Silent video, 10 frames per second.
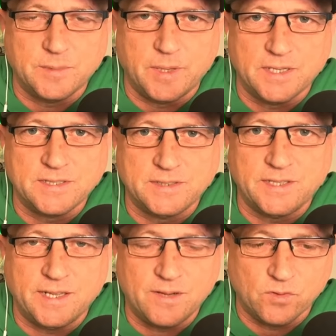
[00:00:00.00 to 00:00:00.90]
minutes and
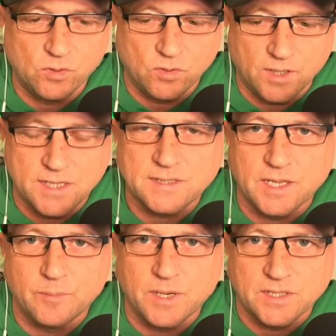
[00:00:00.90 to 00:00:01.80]
then they have a go the last
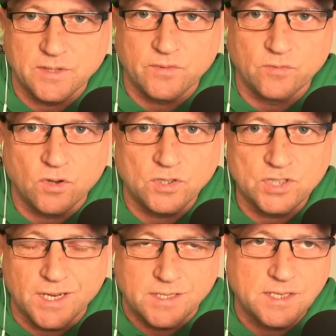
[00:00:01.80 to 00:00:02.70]
10 minutes if they've got a
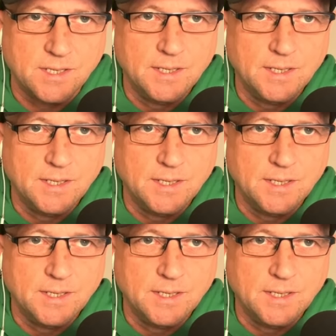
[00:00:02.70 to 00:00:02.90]
chance.